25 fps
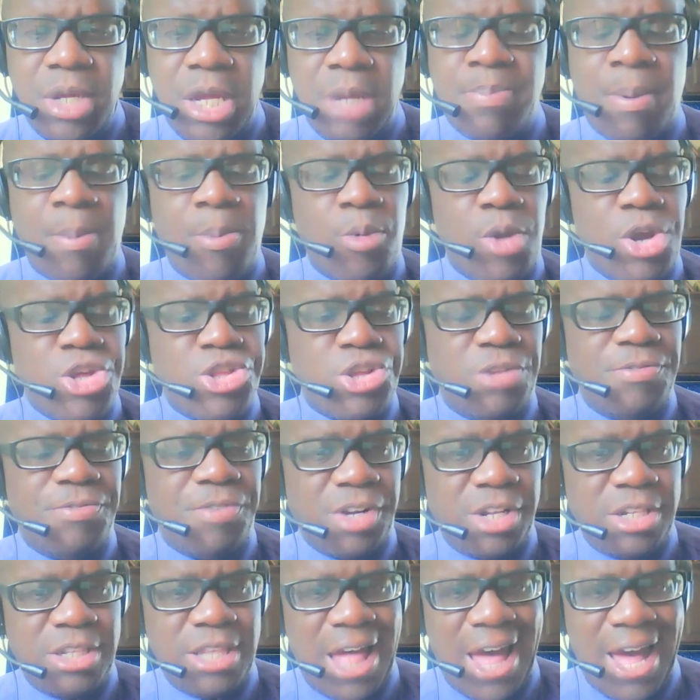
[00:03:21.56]
in preparation
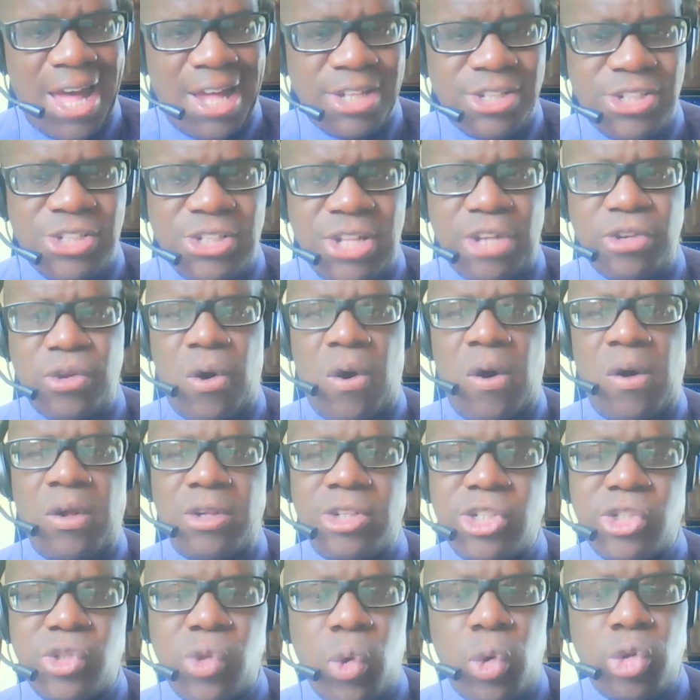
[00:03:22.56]
for class, and
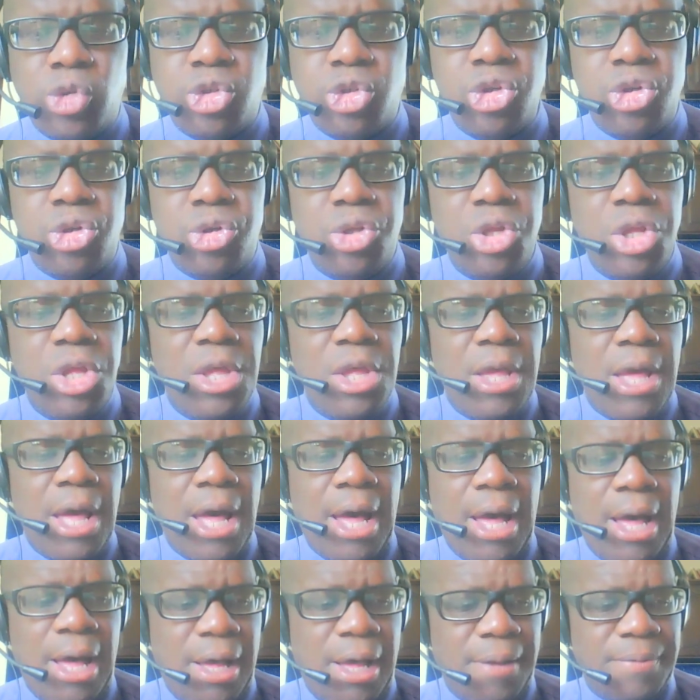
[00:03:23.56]
also to
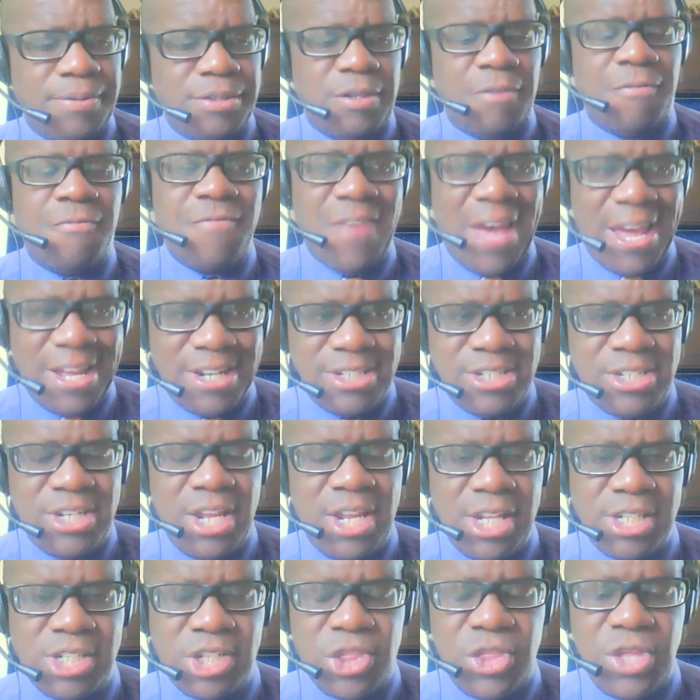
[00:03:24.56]
defend
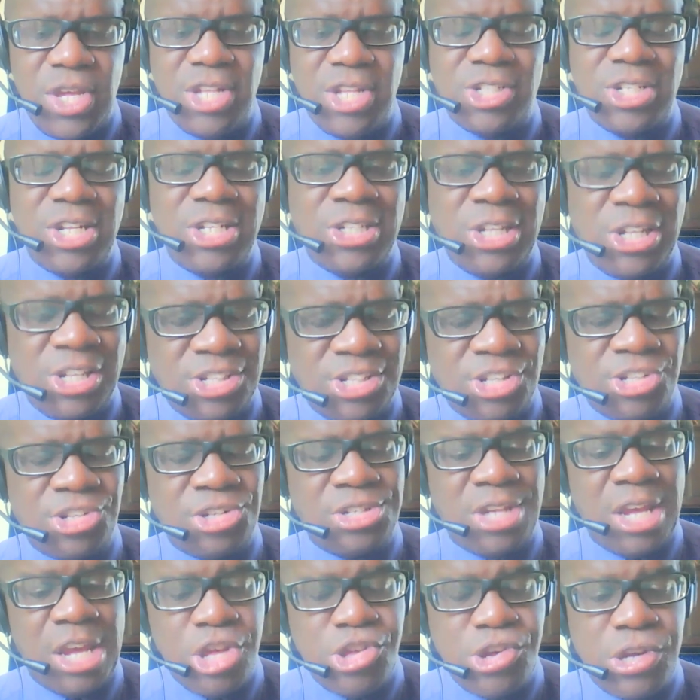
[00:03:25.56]
his thesis, his
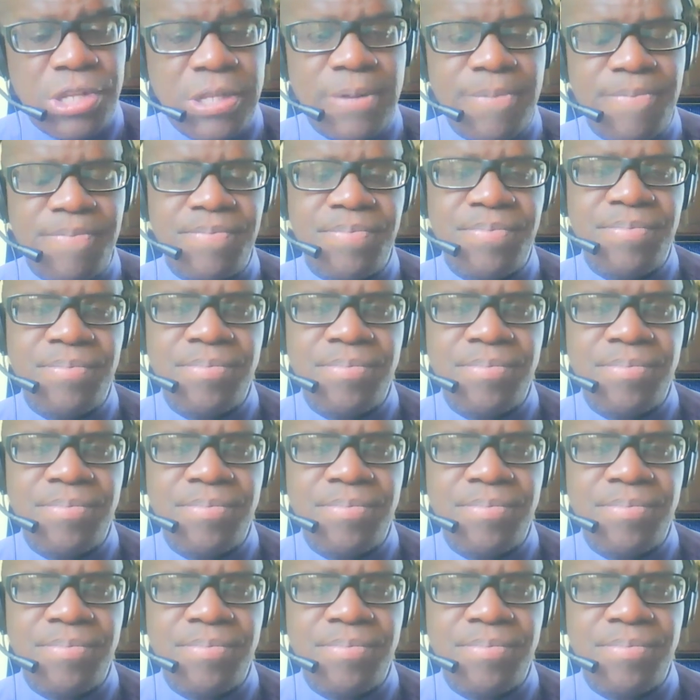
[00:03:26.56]
dissertation.